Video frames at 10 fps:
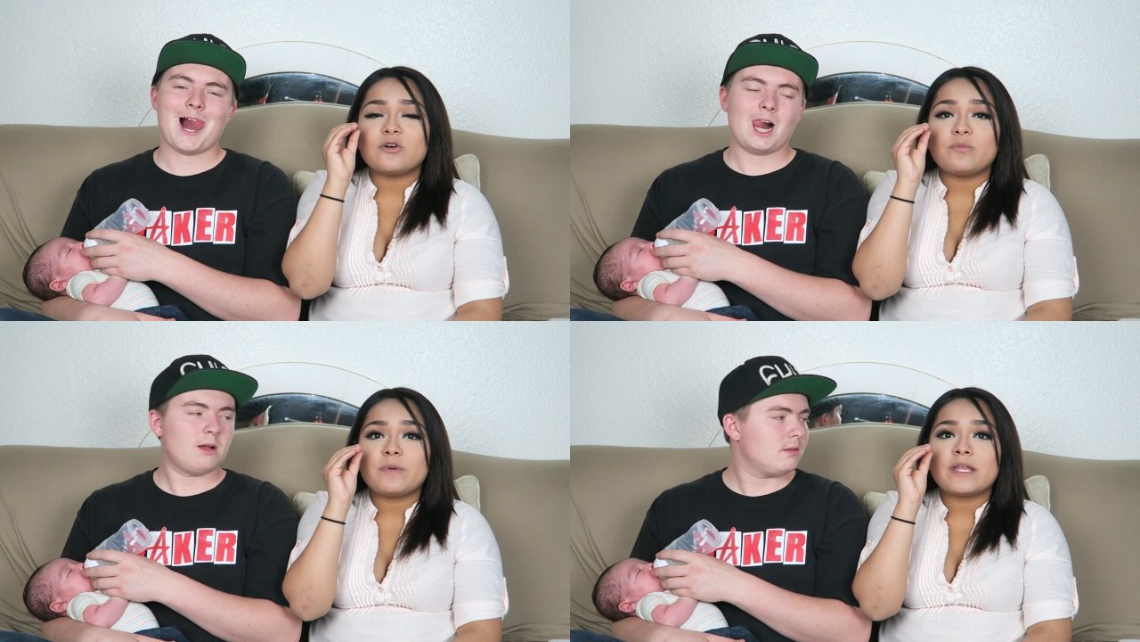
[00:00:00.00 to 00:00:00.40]

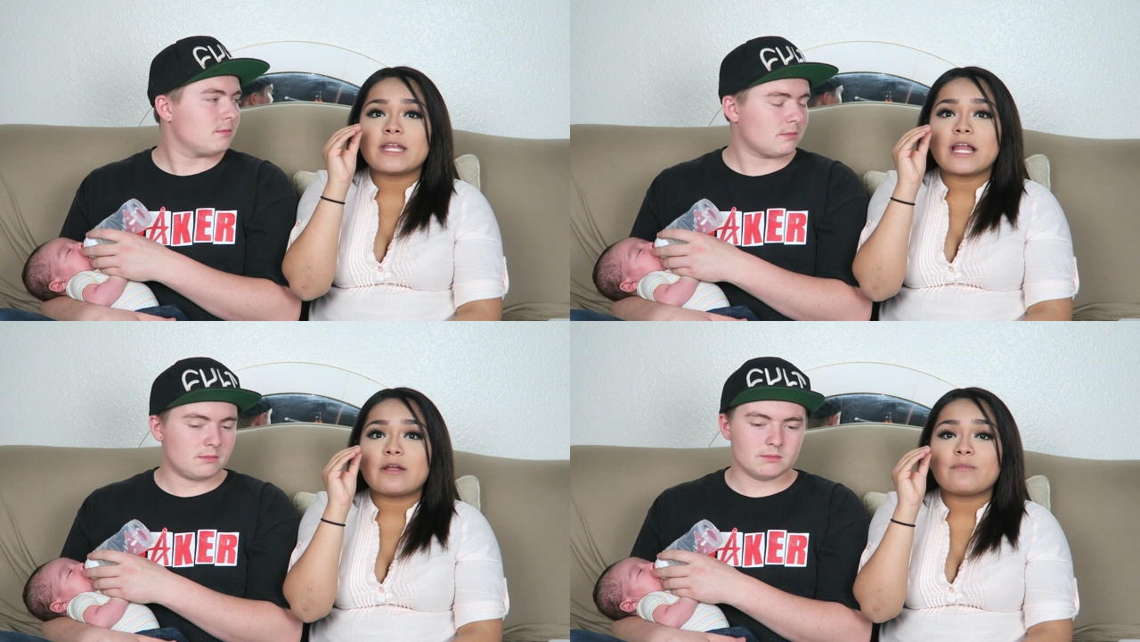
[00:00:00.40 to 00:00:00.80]
Speaker 1: eyes
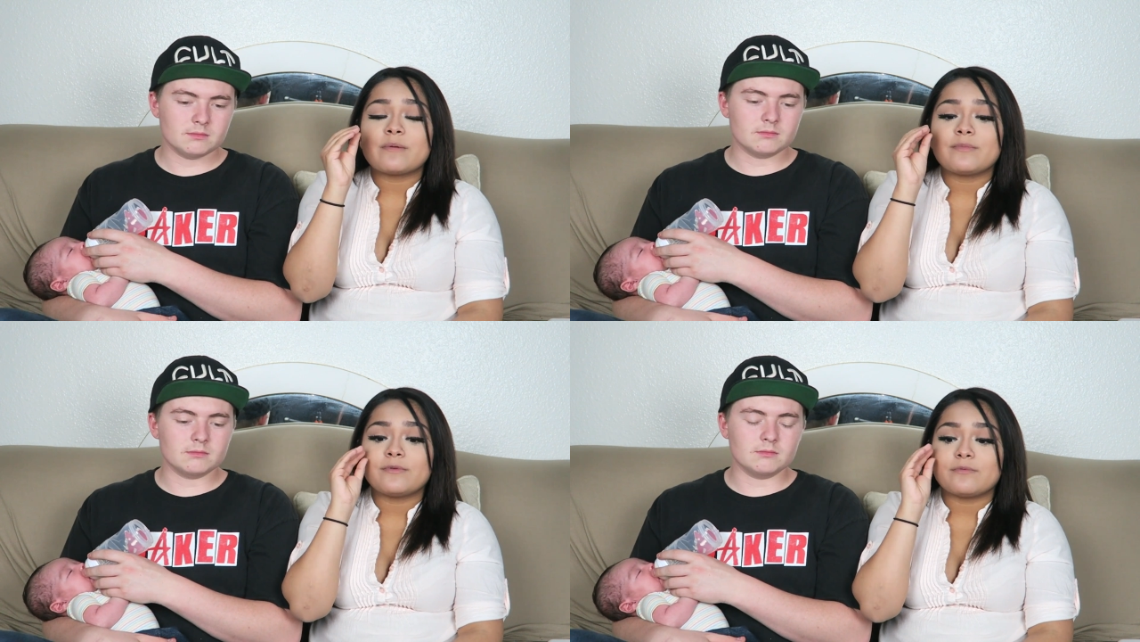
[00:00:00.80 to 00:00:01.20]
open, and I
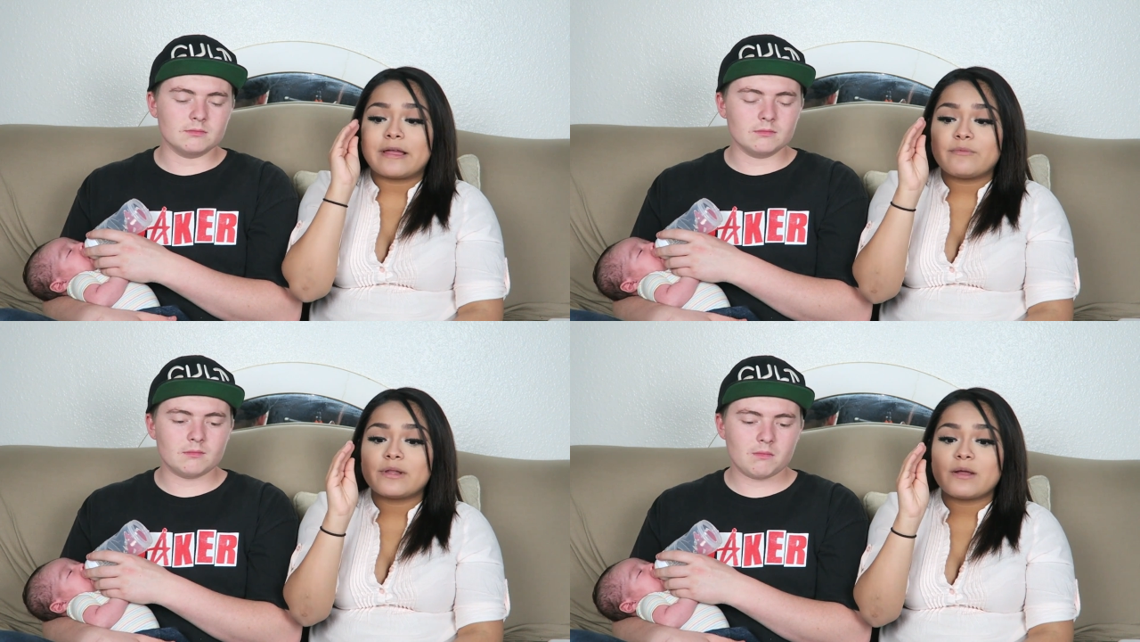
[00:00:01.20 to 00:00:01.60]
remember
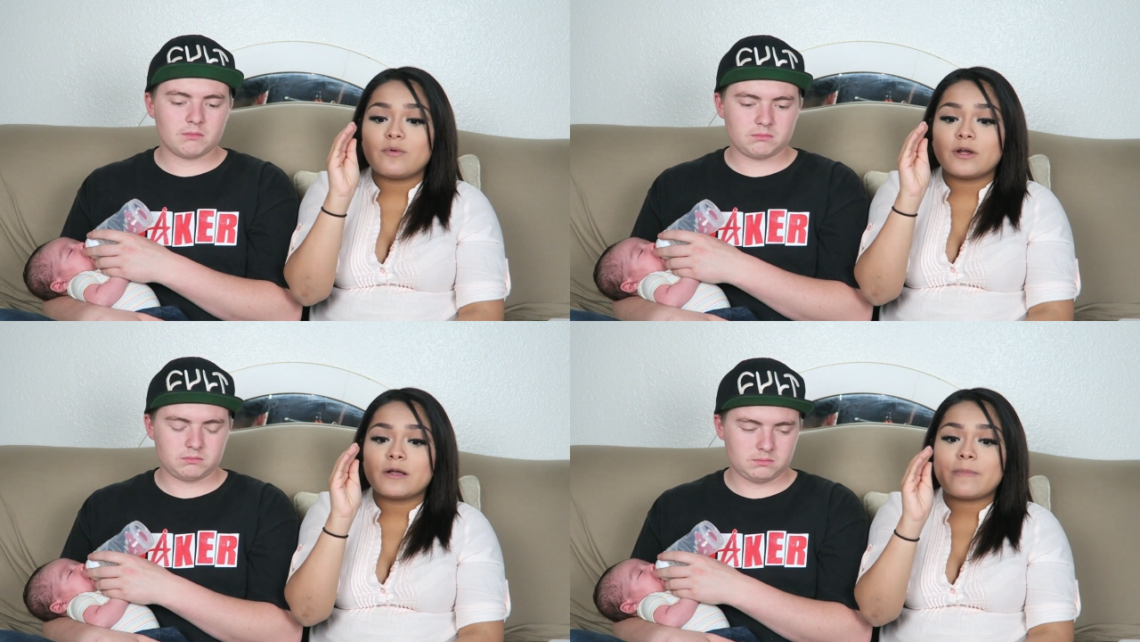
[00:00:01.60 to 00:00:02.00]
right when
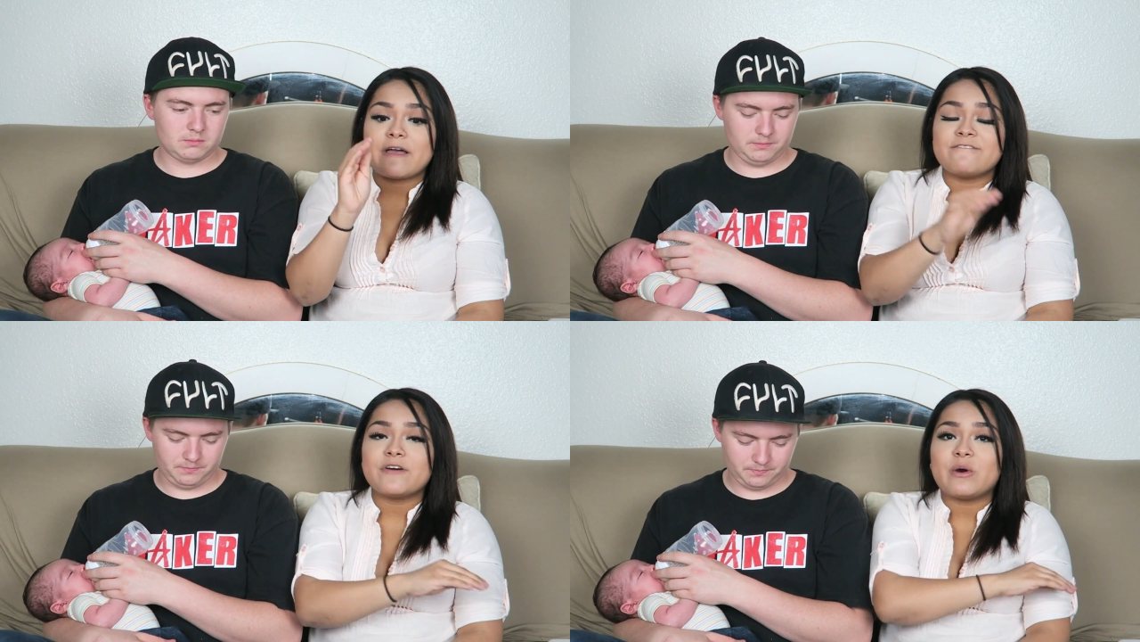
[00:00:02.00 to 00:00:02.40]
I woke up,
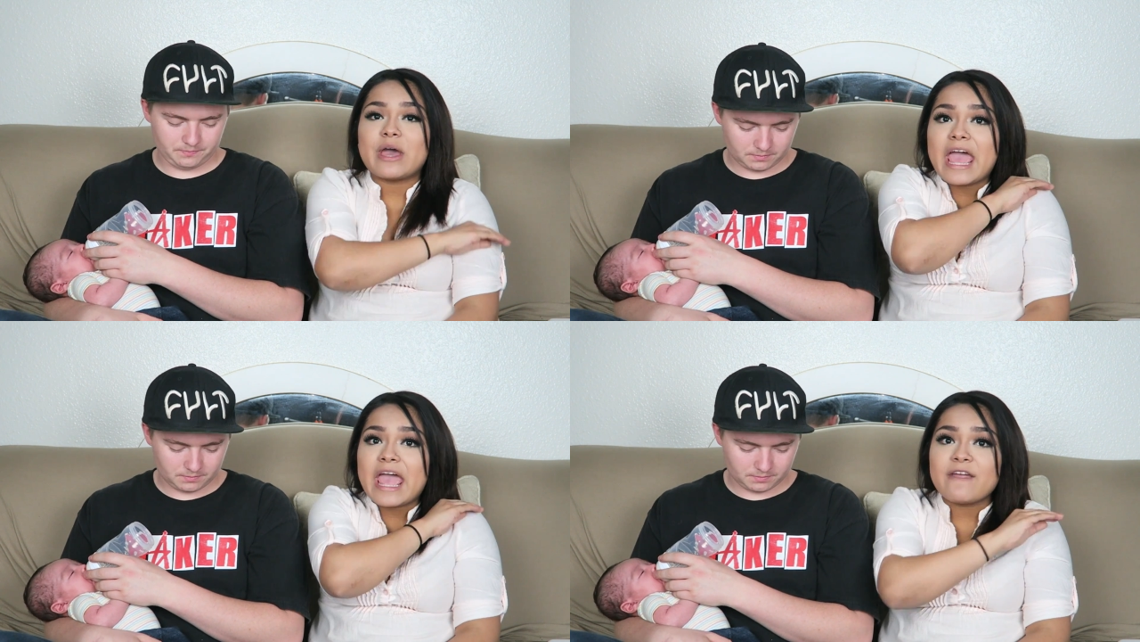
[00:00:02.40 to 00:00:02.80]
I
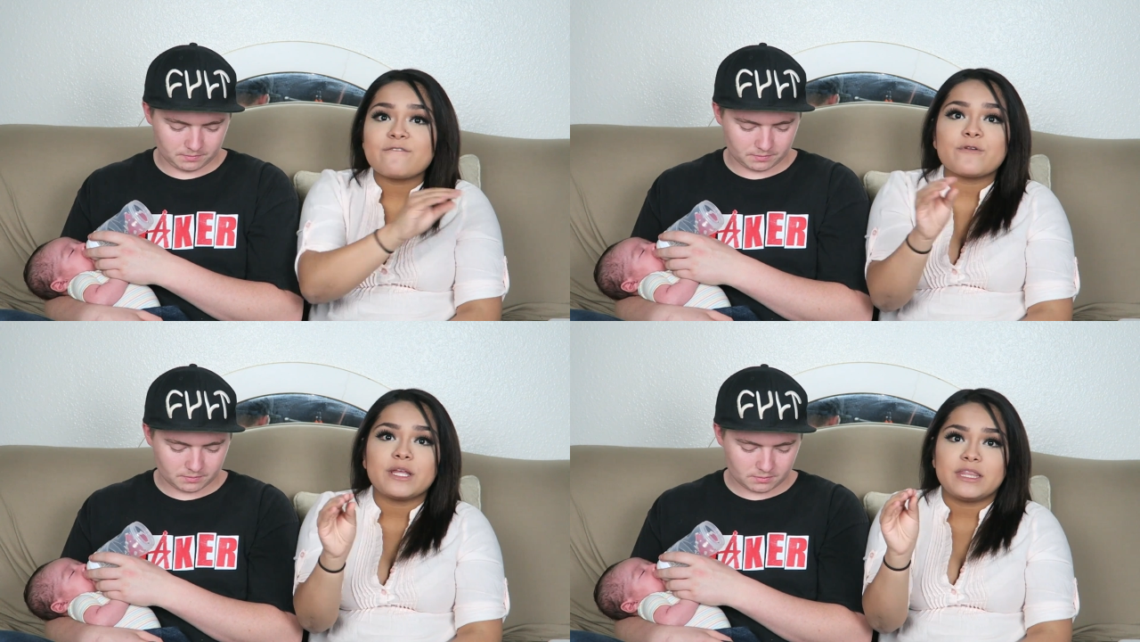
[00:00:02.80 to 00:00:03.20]
felt
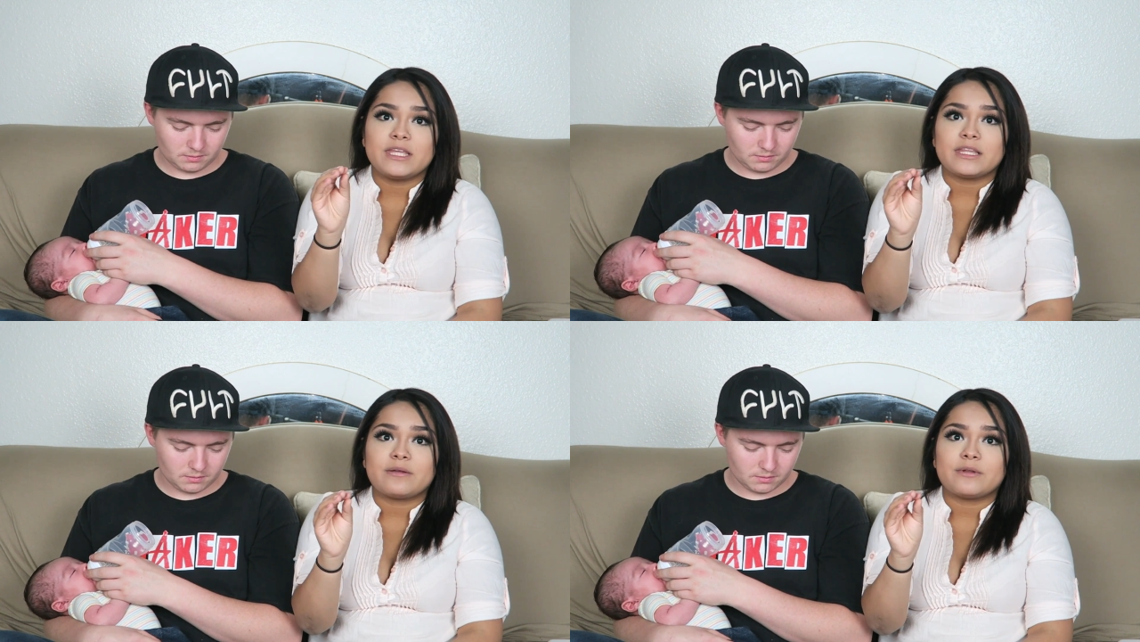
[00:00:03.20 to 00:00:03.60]

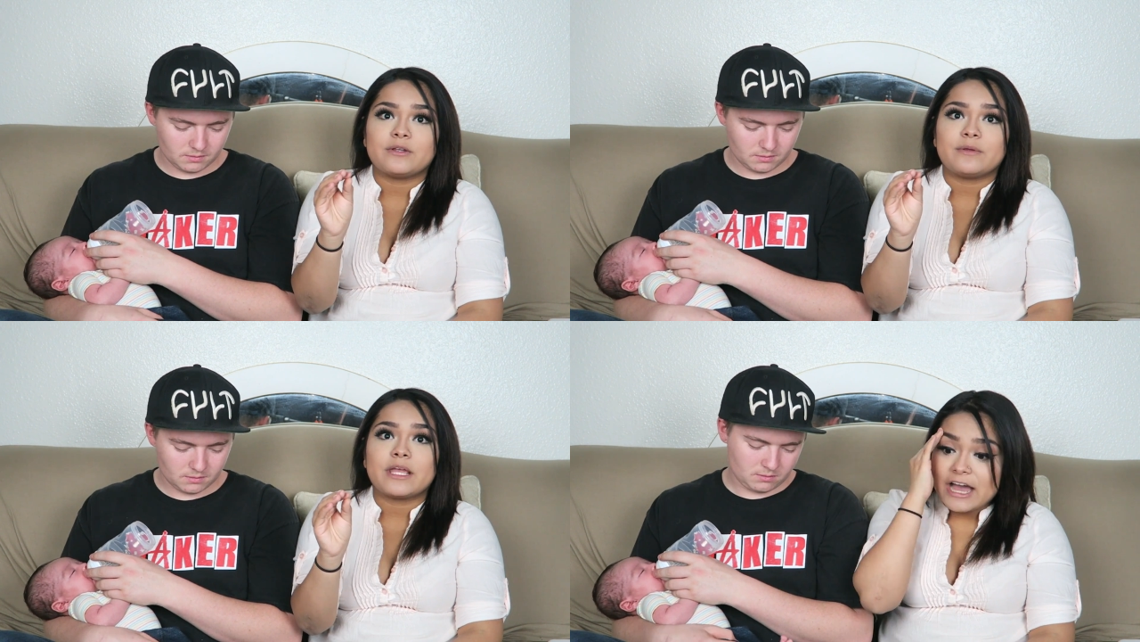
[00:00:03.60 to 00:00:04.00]
everything they were doing.